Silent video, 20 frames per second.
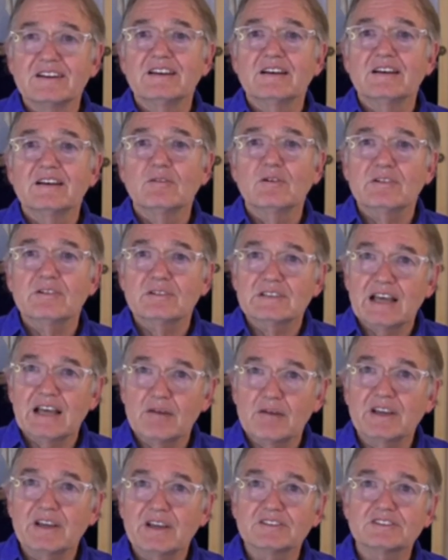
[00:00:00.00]
Well, help
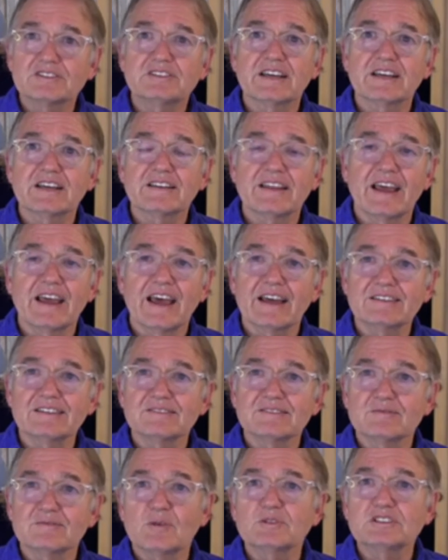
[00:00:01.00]
me understand that.
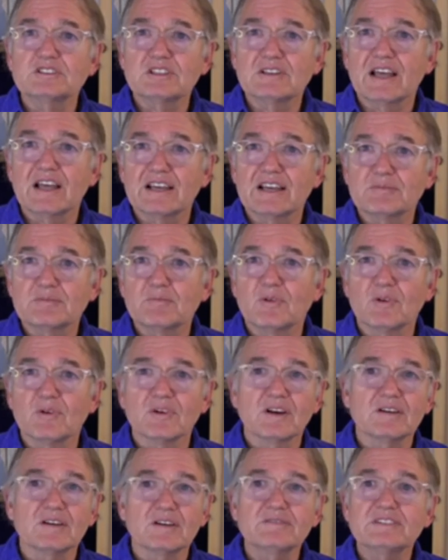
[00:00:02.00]
And what would you like more of?